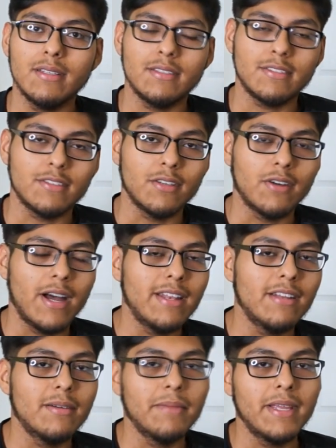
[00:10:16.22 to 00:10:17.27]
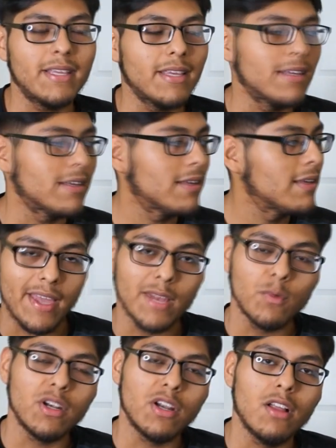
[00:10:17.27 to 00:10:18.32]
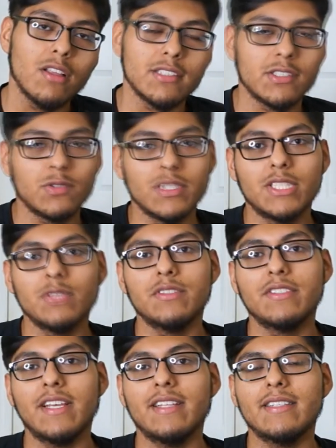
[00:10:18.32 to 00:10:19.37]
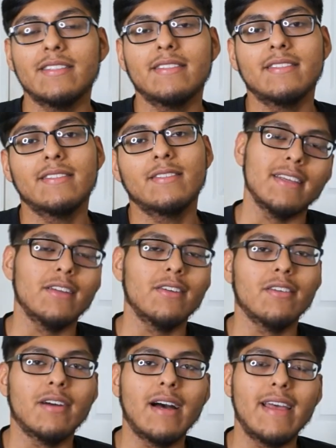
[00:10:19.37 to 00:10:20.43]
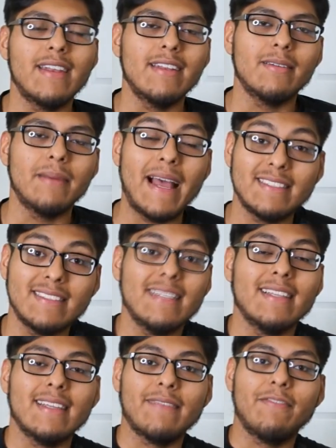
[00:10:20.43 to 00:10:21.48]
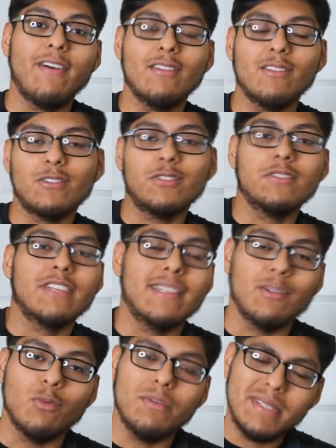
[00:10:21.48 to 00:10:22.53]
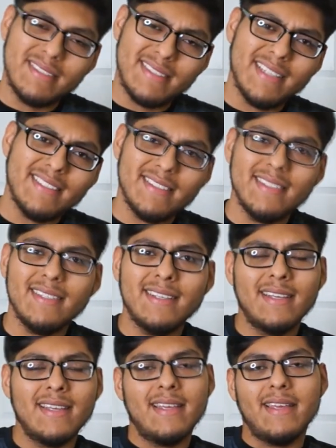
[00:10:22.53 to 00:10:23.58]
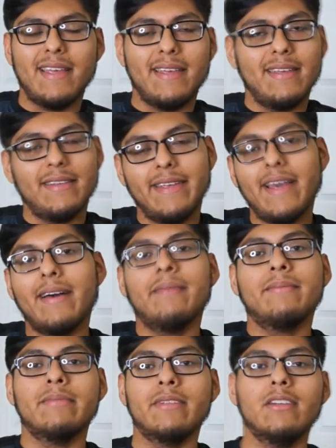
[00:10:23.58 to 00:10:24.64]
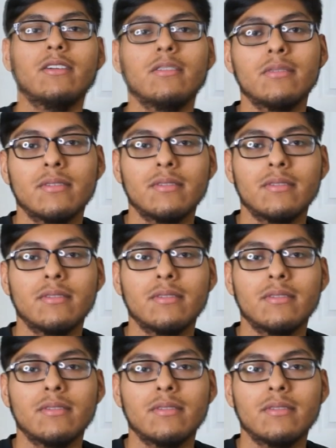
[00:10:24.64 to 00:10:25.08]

So I ended up making $81.22. You know, I ended up accidentally found those shoes in the women's section, and yeah, you know,